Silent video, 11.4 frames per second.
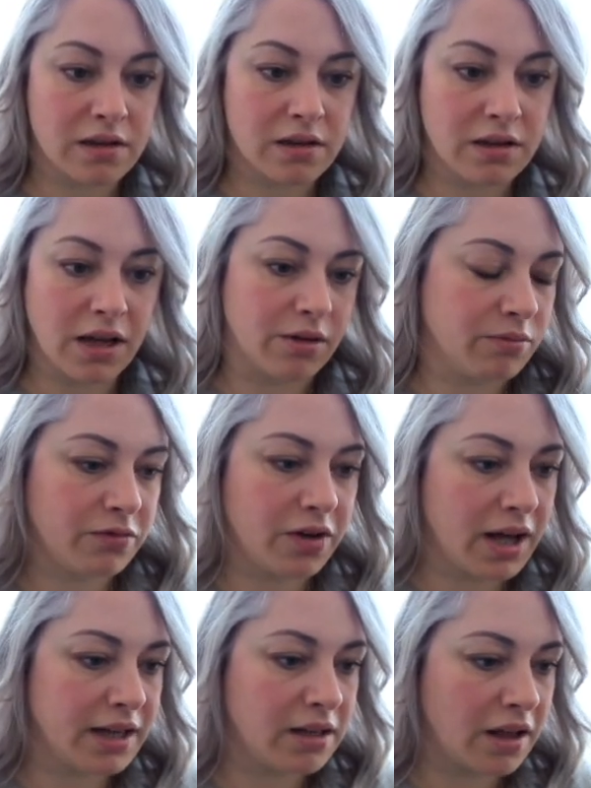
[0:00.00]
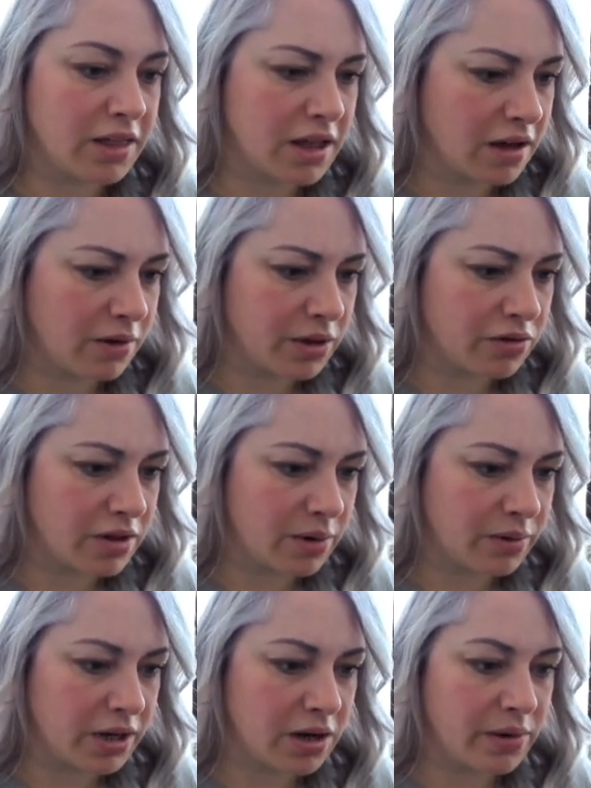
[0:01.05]
yeah, fine, I think I went through that
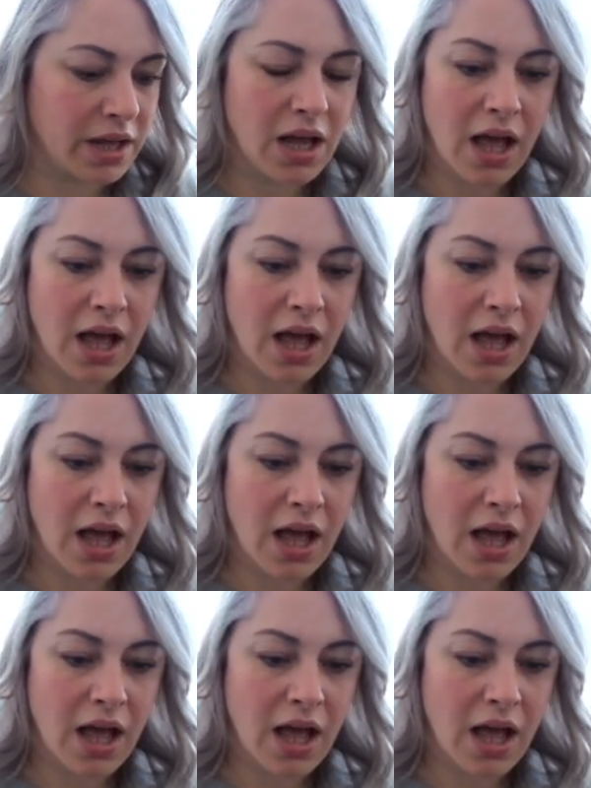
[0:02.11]
one anyway.